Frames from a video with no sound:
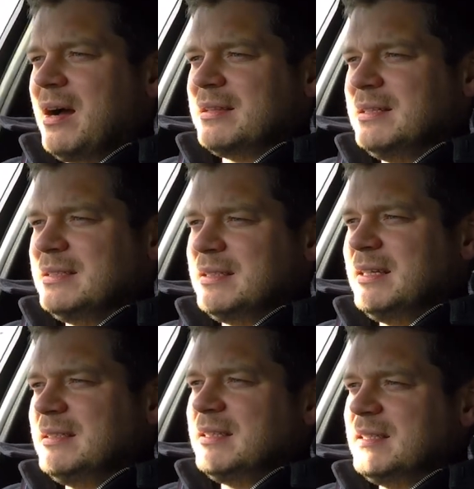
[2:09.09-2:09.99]
This
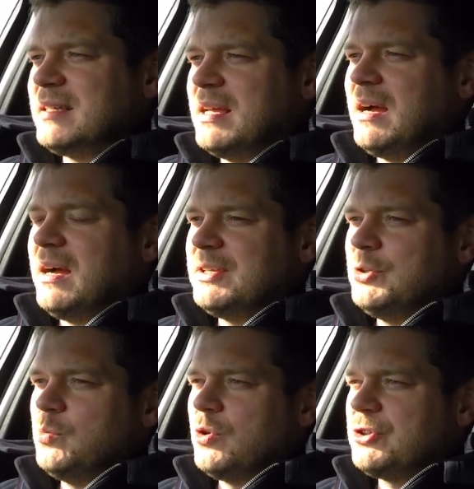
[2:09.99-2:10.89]
isn't the car you
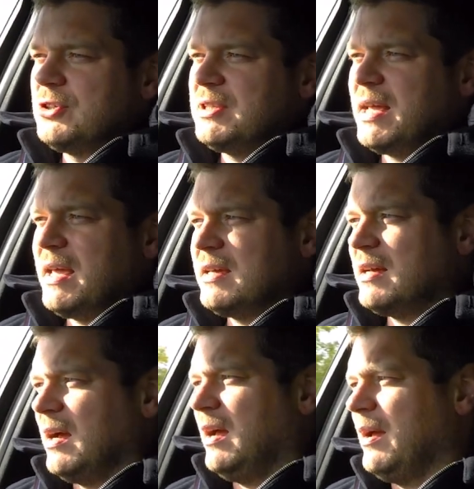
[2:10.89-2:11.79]
want to take
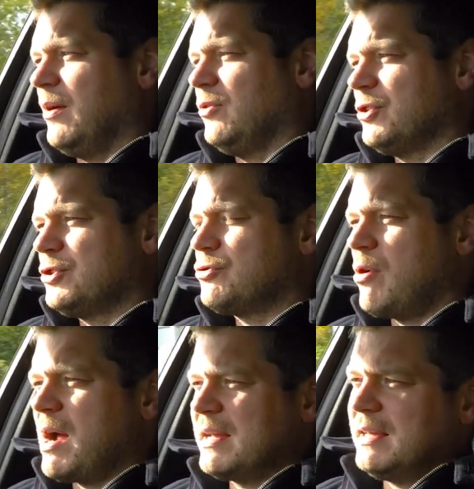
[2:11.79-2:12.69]
on a track.